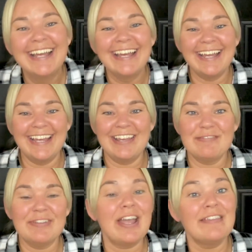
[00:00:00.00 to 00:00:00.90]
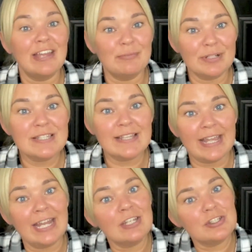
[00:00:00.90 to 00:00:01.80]
and then once
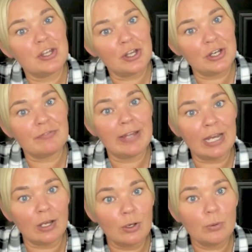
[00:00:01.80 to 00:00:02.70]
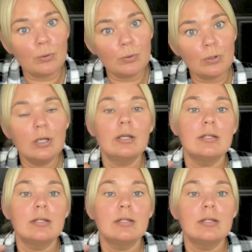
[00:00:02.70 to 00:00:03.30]
they're in, turn it right low,